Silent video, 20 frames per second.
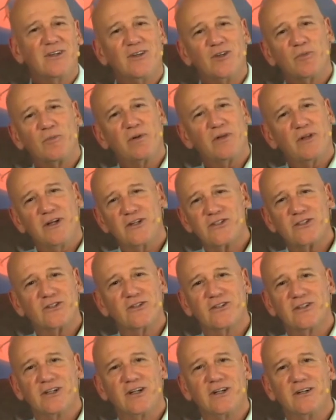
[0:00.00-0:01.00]
the
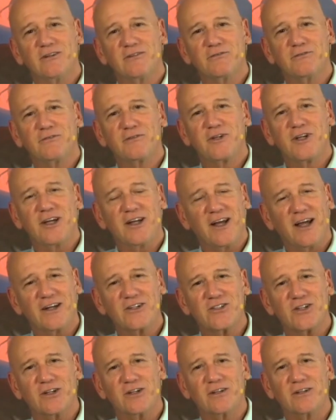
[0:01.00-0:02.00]
pleasure of
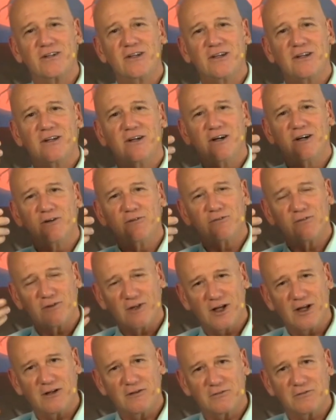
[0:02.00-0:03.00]
connection, of
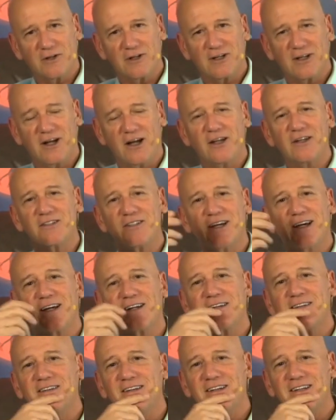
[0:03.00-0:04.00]
love and
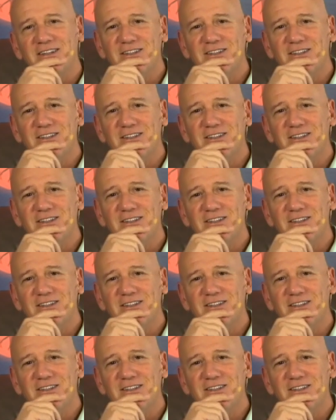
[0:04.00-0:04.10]
contact.